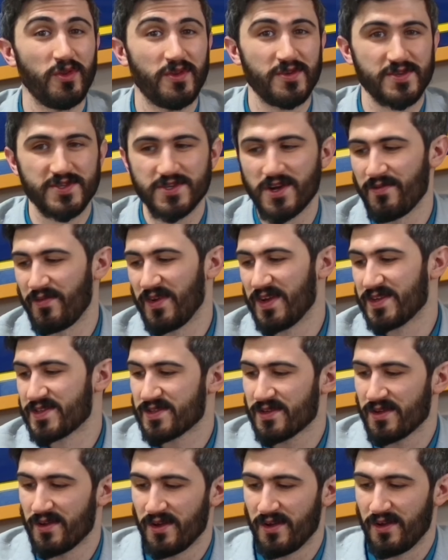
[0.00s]
to the
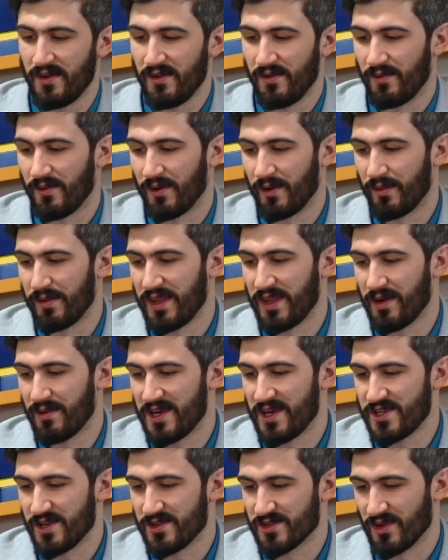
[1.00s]
surface. Wonder what that
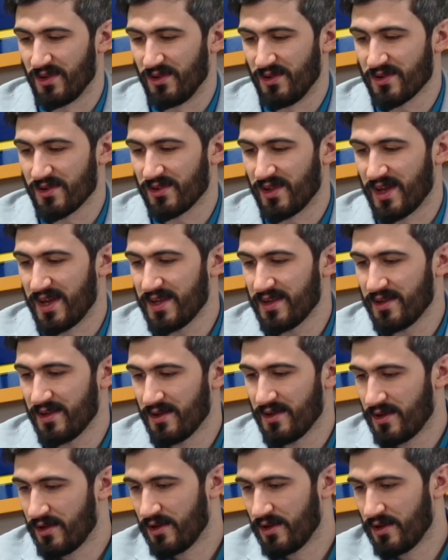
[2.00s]
ratio is going to look like.